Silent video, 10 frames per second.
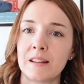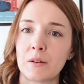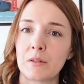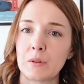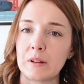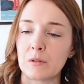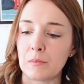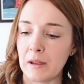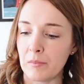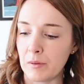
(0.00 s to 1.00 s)
So I thought this would
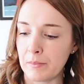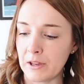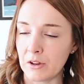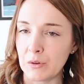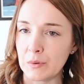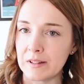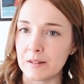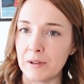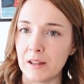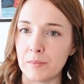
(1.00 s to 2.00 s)
maybe be a good one to
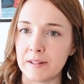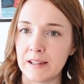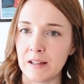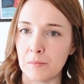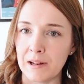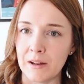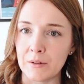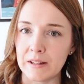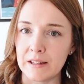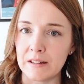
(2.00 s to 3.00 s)
make the patina
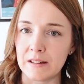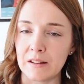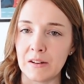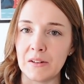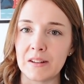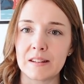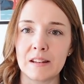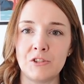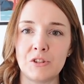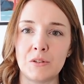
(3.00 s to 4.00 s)
blouse in. So
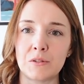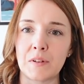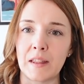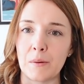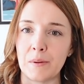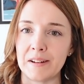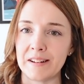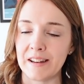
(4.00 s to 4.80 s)
stay tuned for that one.